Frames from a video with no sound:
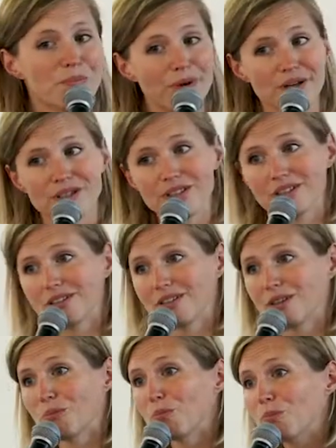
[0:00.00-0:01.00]
But
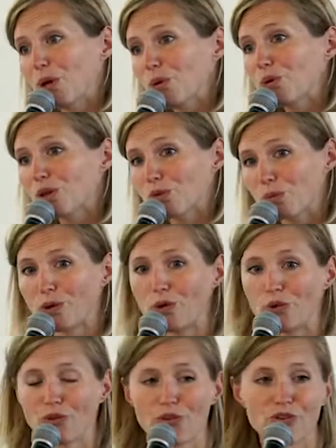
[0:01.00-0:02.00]
both
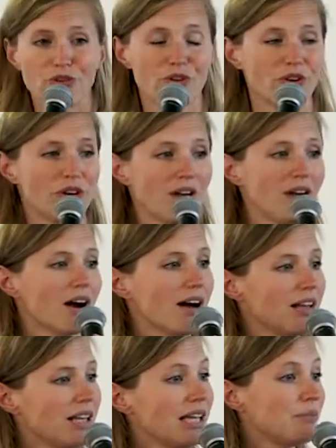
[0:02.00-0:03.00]
worlds
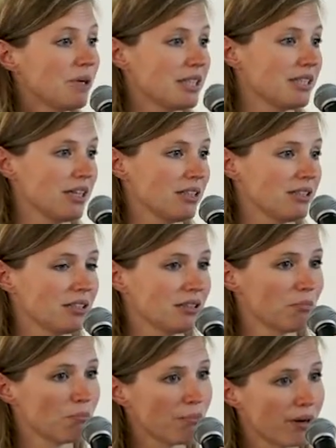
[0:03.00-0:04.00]
are limited
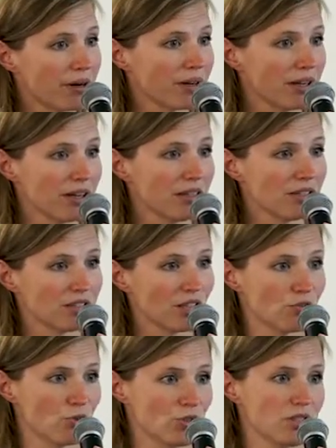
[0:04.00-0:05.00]
by
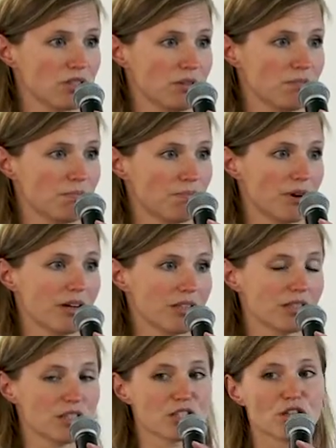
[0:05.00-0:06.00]
diversity
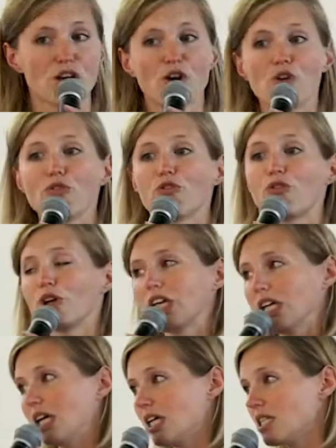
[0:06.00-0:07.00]
biases for
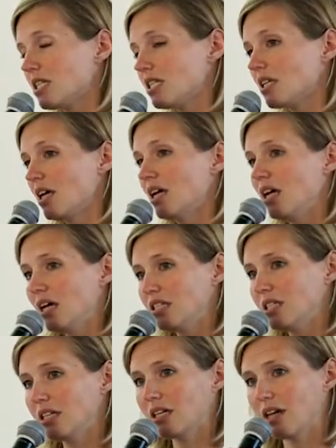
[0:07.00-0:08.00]
years and
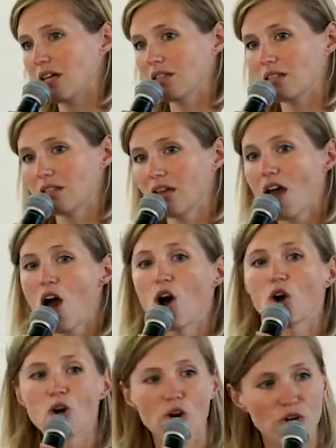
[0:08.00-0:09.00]
decades,
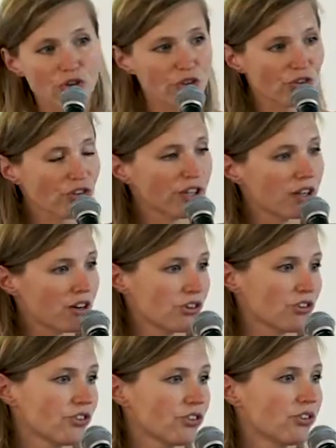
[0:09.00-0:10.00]
costing
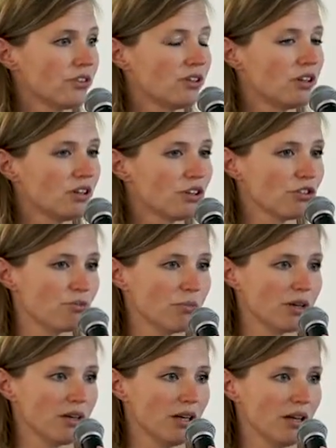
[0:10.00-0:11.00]
us a lot of
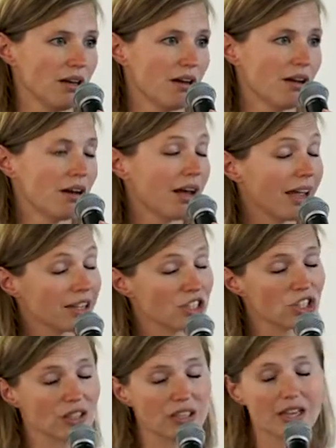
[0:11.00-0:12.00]
money and
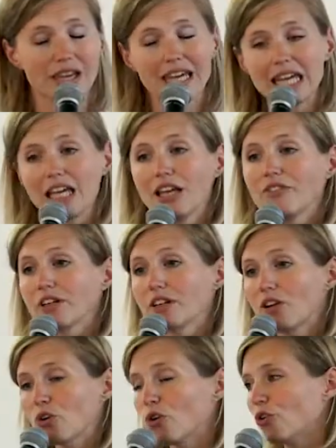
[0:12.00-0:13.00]
actually
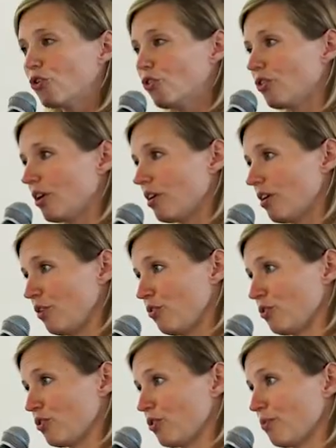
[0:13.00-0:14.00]
even costing
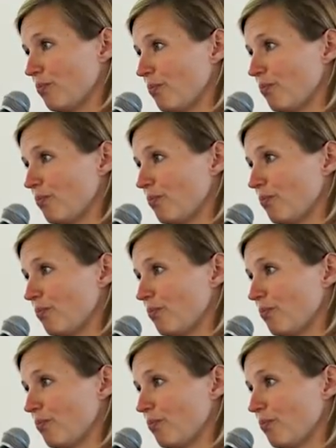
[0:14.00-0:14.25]
lives.